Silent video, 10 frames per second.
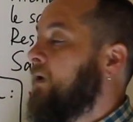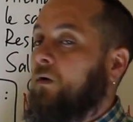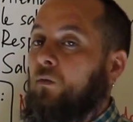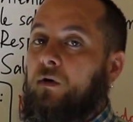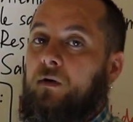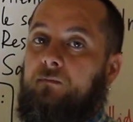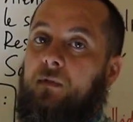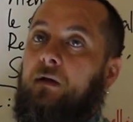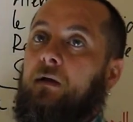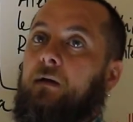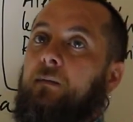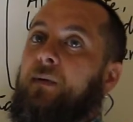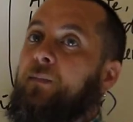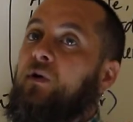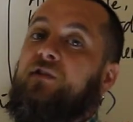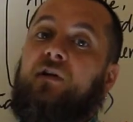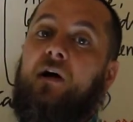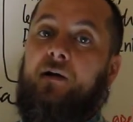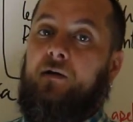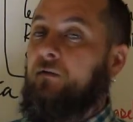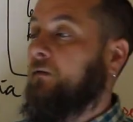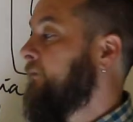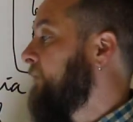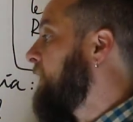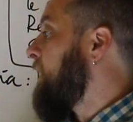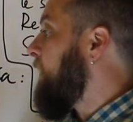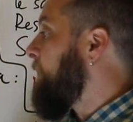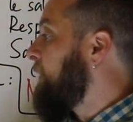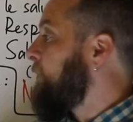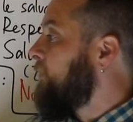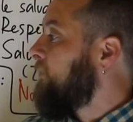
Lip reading: where people is hired, no? They hire people.